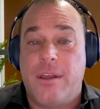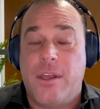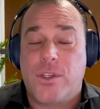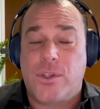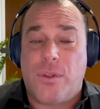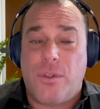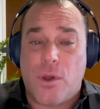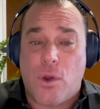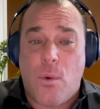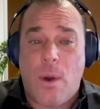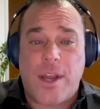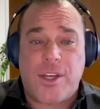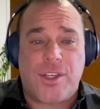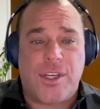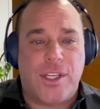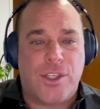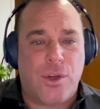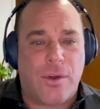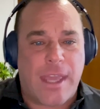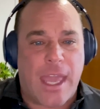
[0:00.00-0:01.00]
So the
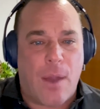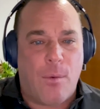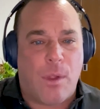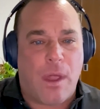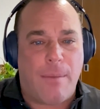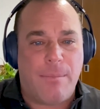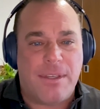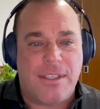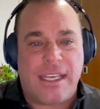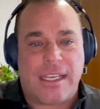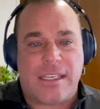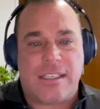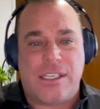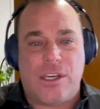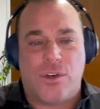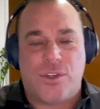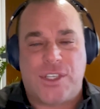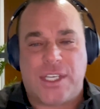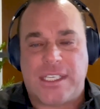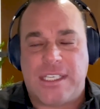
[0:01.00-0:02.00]
question is, okay, well, I'm
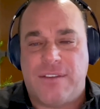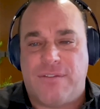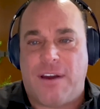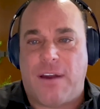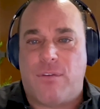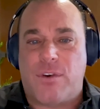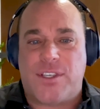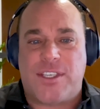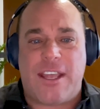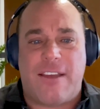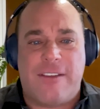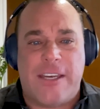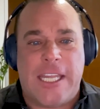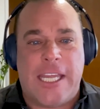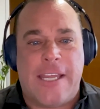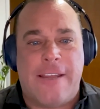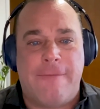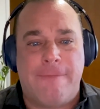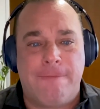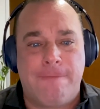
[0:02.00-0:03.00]
60 or 65 or
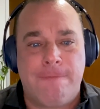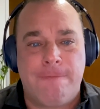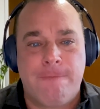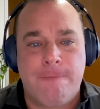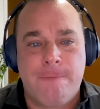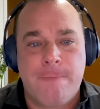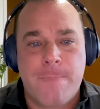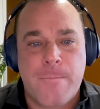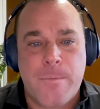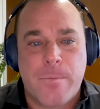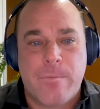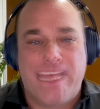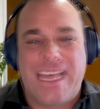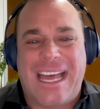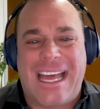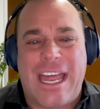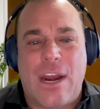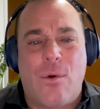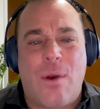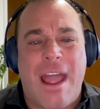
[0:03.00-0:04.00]
70.
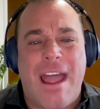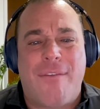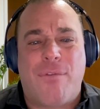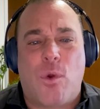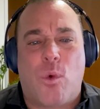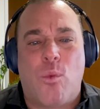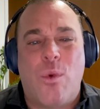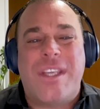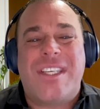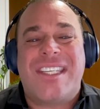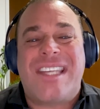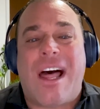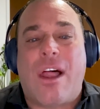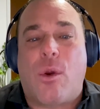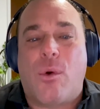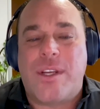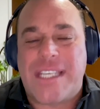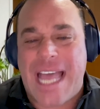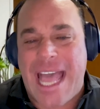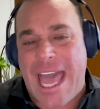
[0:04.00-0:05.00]
I don't have the risk
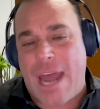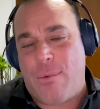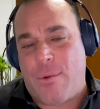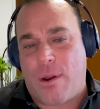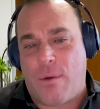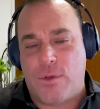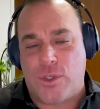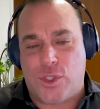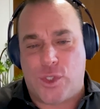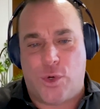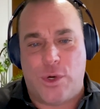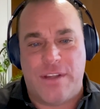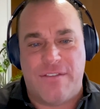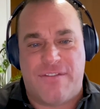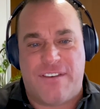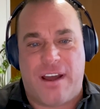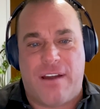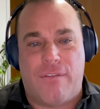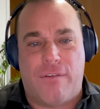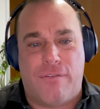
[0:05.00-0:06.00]
tolerance I had when I was
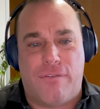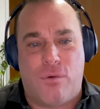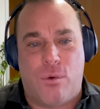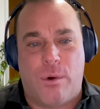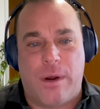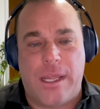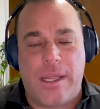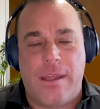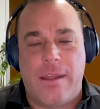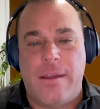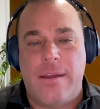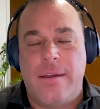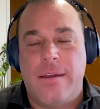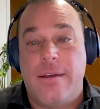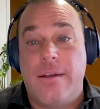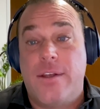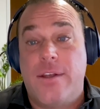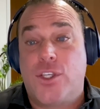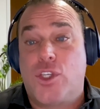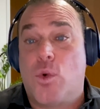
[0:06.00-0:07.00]
35 or 40.
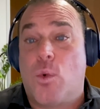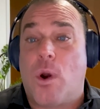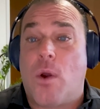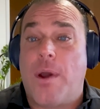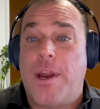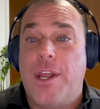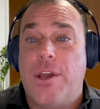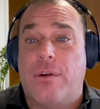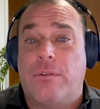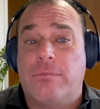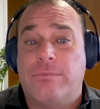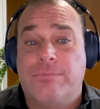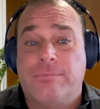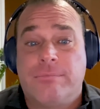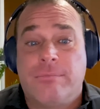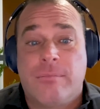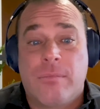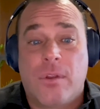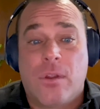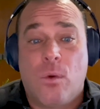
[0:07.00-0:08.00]
So what do?
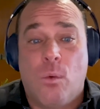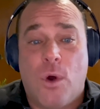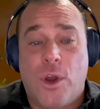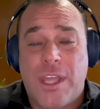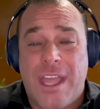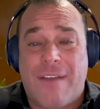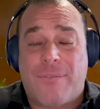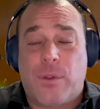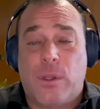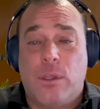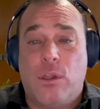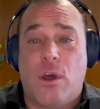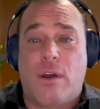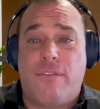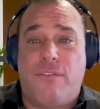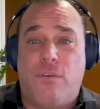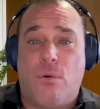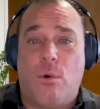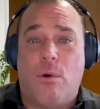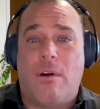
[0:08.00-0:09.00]
Well, you have to look
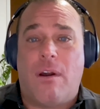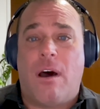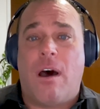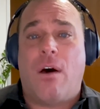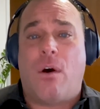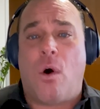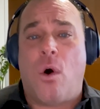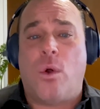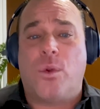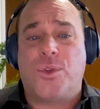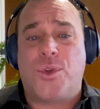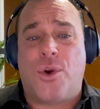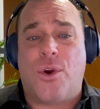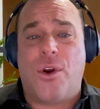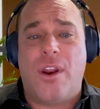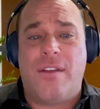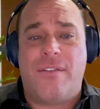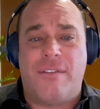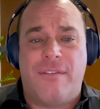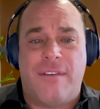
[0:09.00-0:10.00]
for
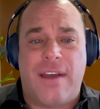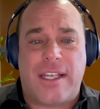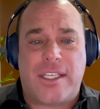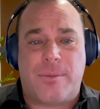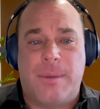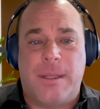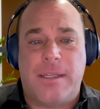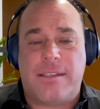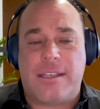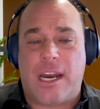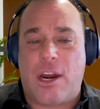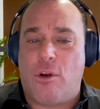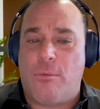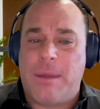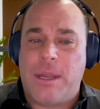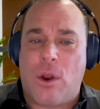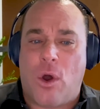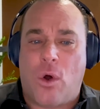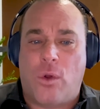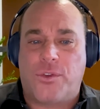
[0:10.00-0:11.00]
alternative investments. And I don't
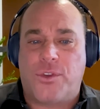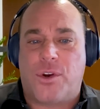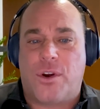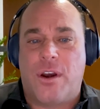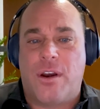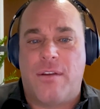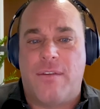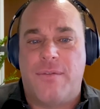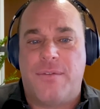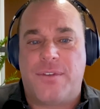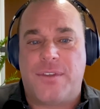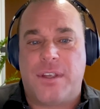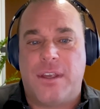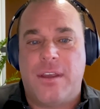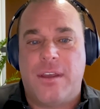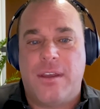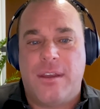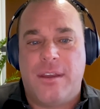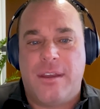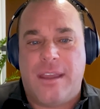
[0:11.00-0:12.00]
mean alternatives
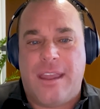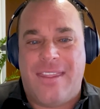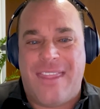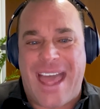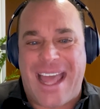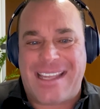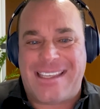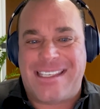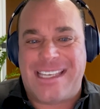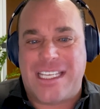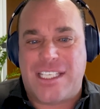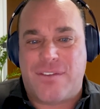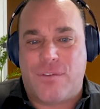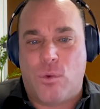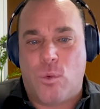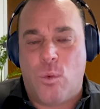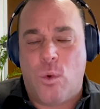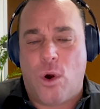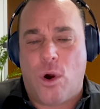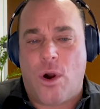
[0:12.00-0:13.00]
in that sense of
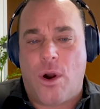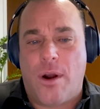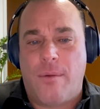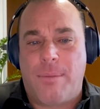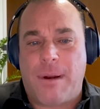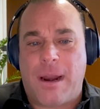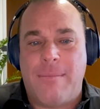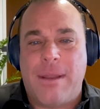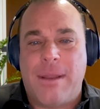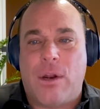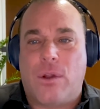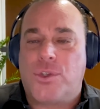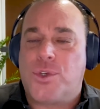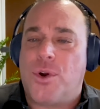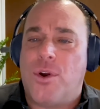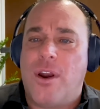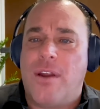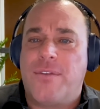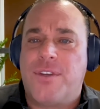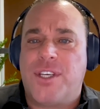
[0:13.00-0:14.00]
the word, but I mean
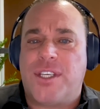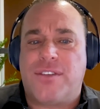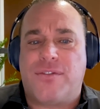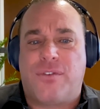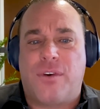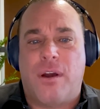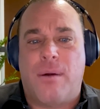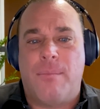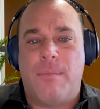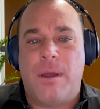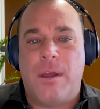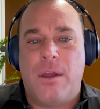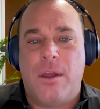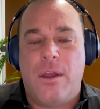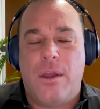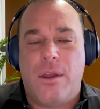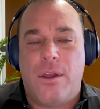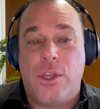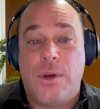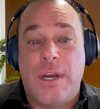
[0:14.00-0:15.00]
alternatives just from,
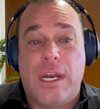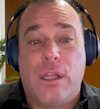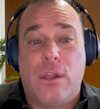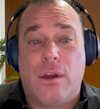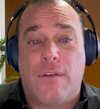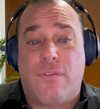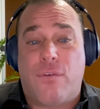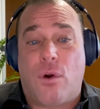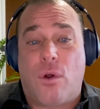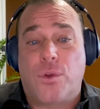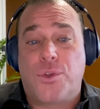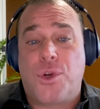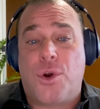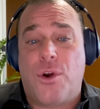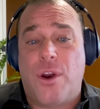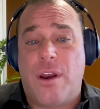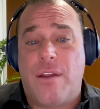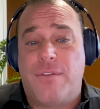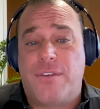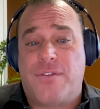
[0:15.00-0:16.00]
you need to look for
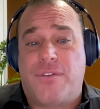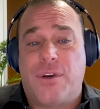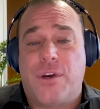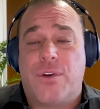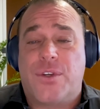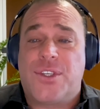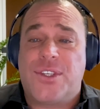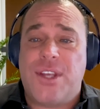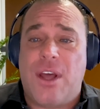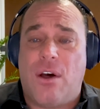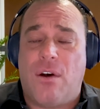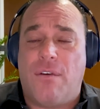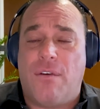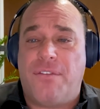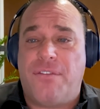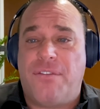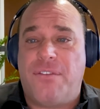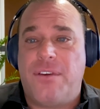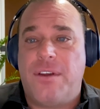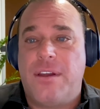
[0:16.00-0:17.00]
alternatives for yourself
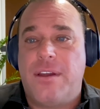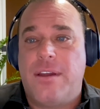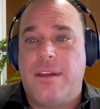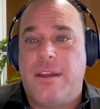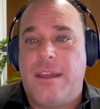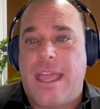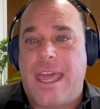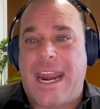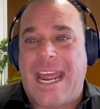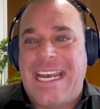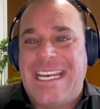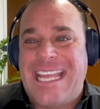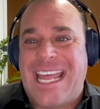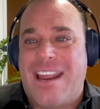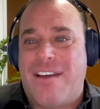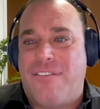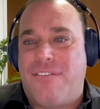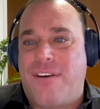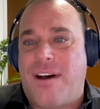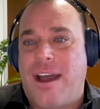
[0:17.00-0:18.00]
and
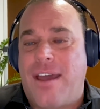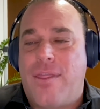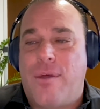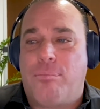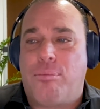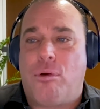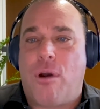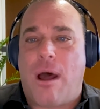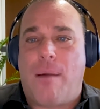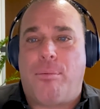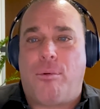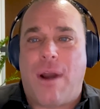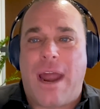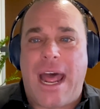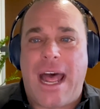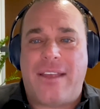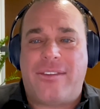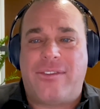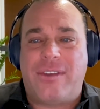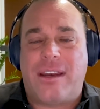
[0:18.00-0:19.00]
identify the proper
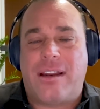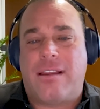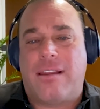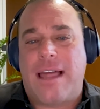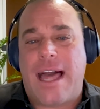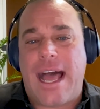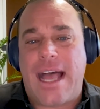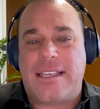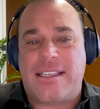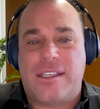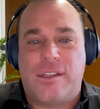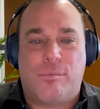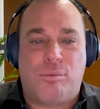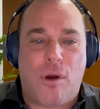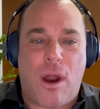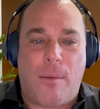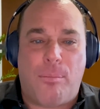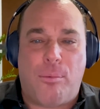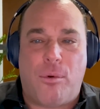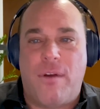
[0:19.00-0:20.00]
asset class and the
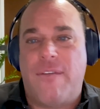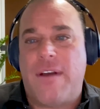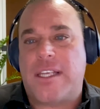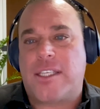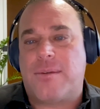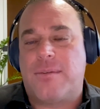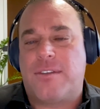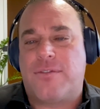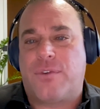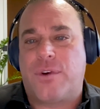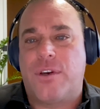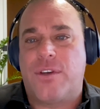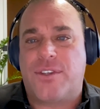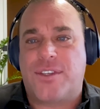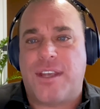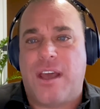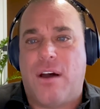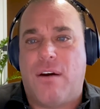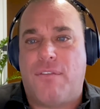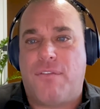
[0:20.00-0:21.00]
proper investments for
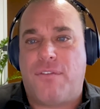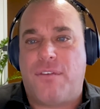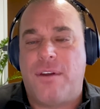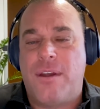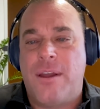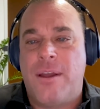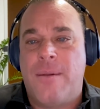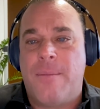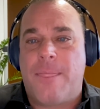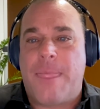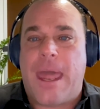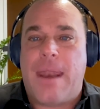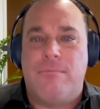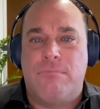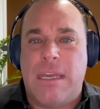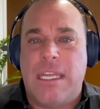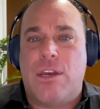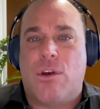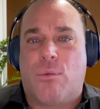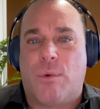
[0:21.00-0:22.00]
yourself that
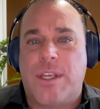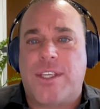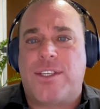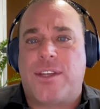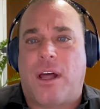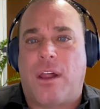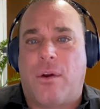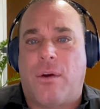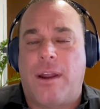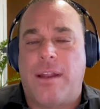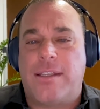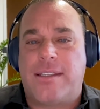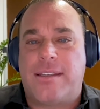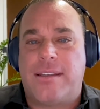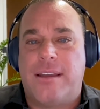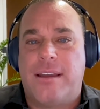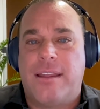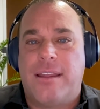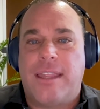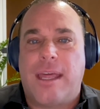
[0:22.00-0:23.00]
meet your risk
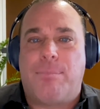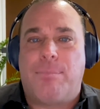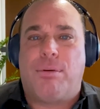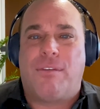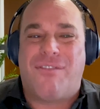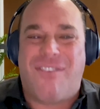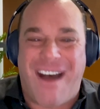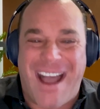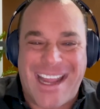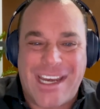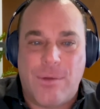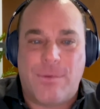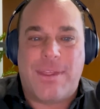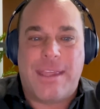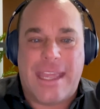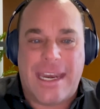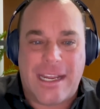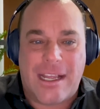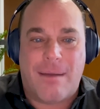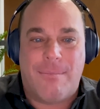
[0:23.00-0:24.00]
tolerance, that provide you
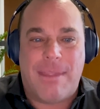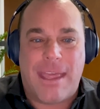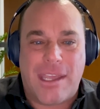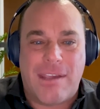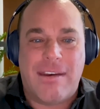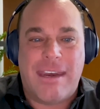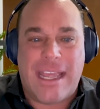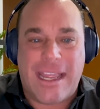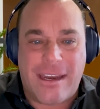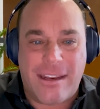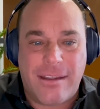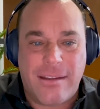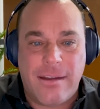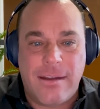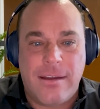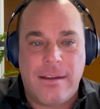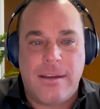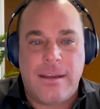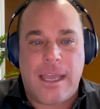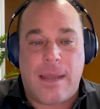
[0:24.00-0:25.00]
the income that you need
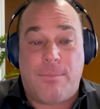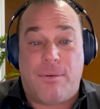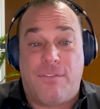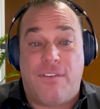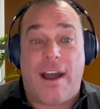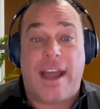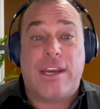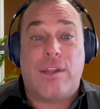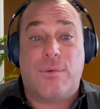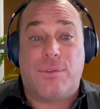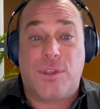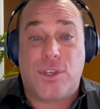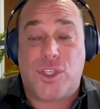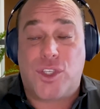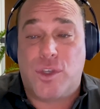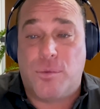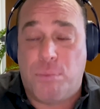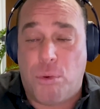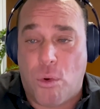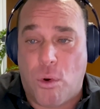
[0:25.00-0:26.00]
and provide you the
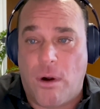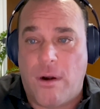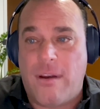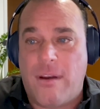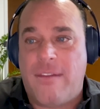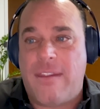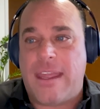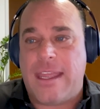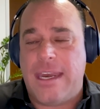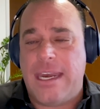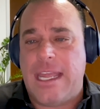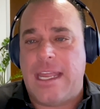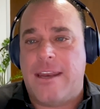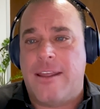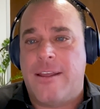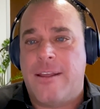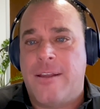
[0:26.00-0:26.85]
support that you need.